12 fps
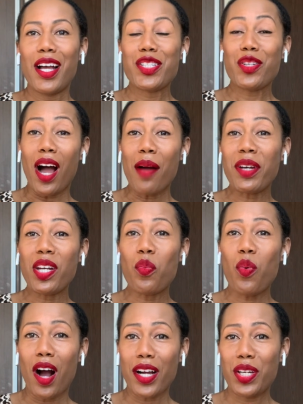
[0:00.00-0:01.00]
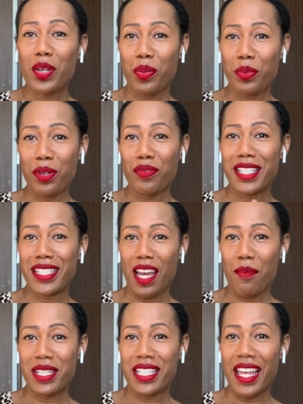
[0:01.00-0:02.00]
So I'm gonna walk you through the
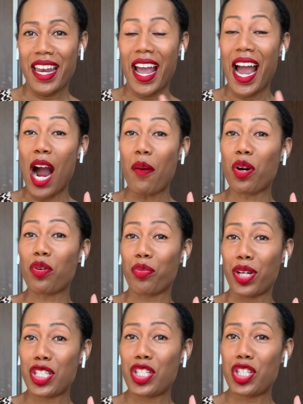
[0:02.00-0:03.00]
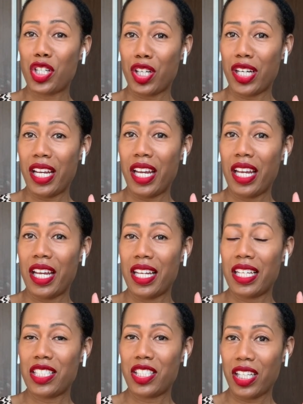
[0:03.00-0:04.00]
steps that Our Rich Journey
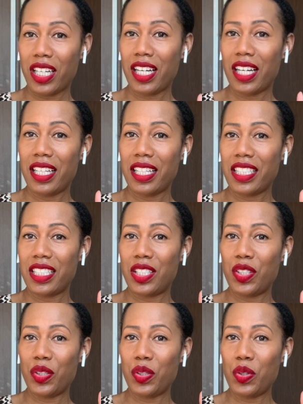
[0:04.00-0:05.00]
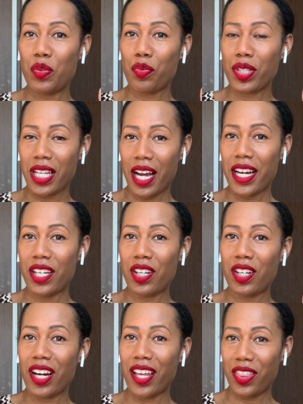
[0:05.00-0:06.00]
took to
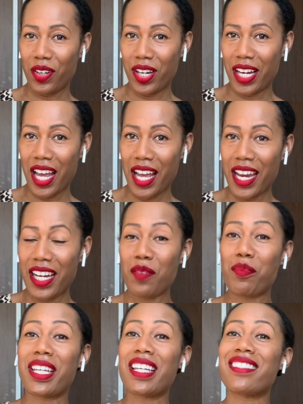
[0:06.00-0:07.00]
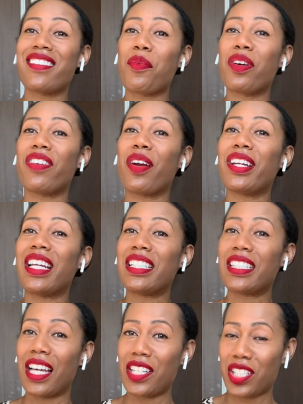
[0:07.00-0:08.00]
retire at 39, because they were very
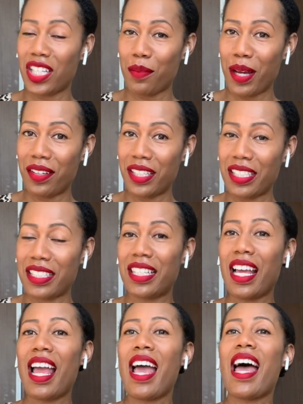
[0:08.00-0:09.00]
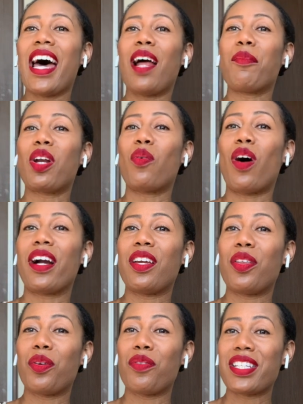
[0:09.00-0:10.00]
intentional about it. And I'm gonna walk you
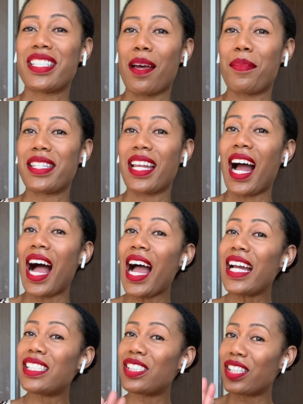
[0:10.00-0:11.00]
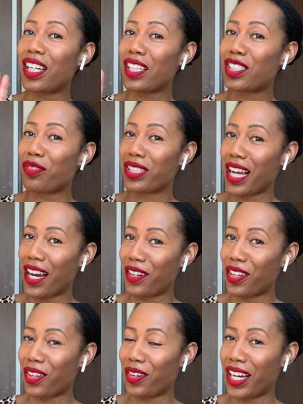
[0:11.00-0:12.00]
through the steps that I took to retire
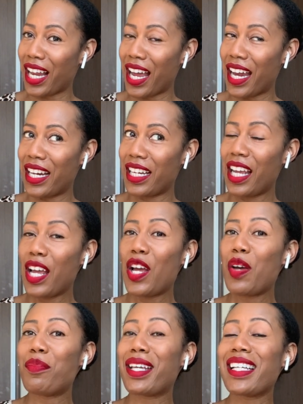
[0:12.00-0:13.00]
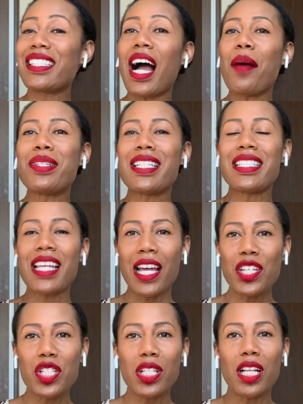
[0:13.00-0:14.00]
at 39, because I was
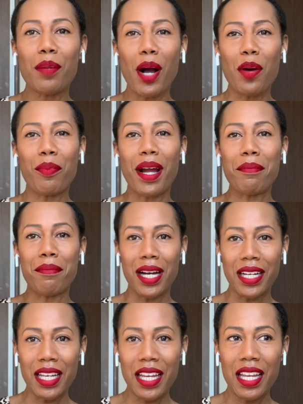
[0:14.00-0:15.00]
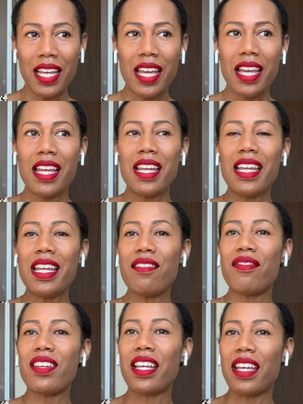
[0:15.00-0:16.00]
intentional about my money,
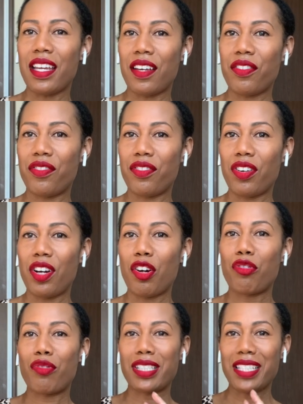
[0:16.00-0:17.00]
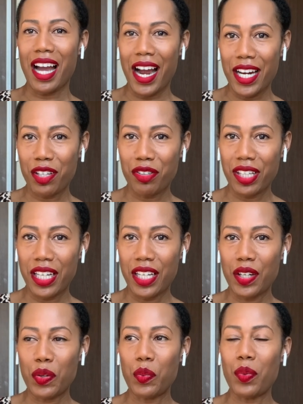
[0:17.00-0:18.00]
even if
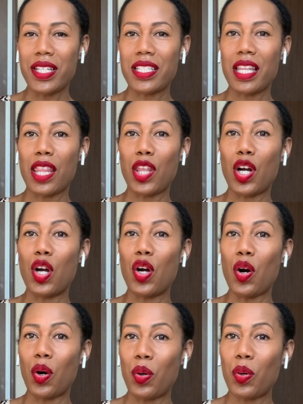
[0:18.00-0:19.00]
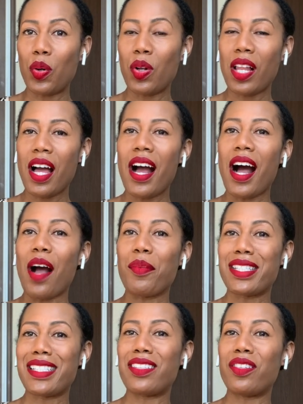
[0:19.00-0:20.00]
retiring wasn't the goal, I was
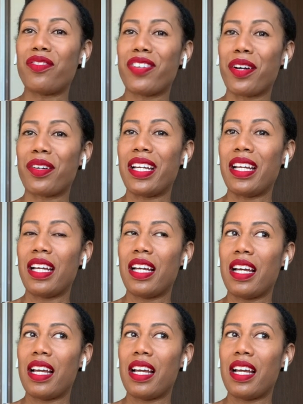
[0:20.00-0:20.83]
still very